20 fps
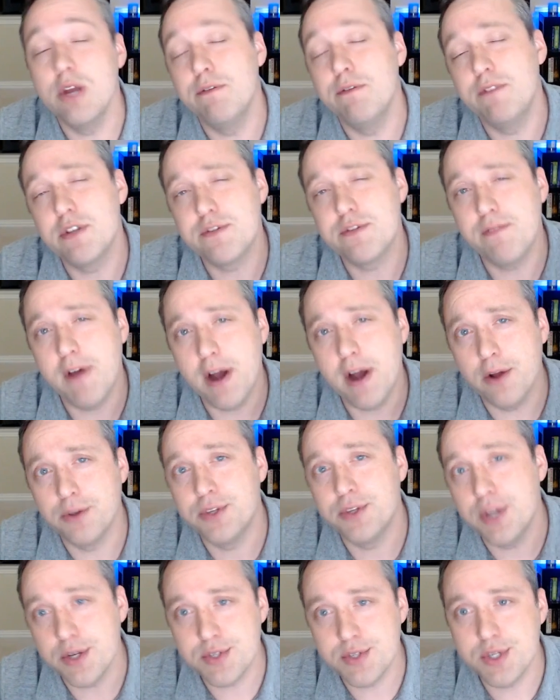If this file
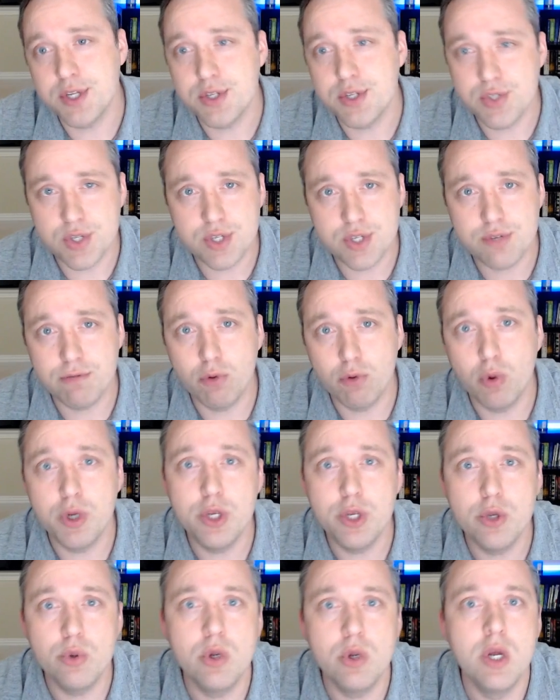doesn't exist for
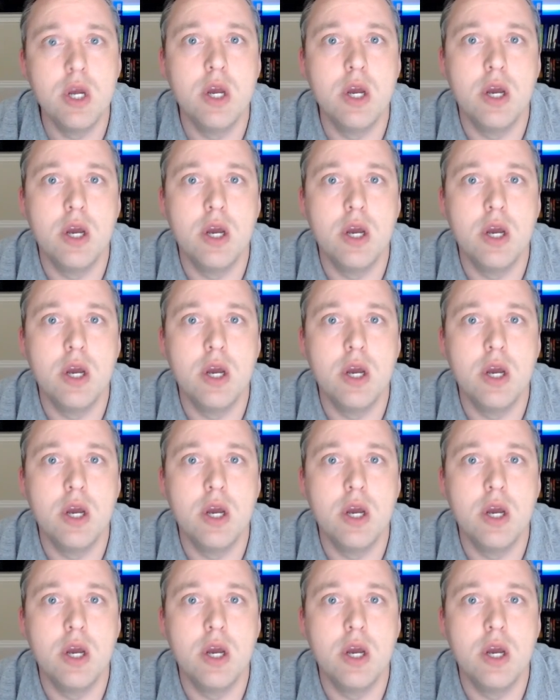you,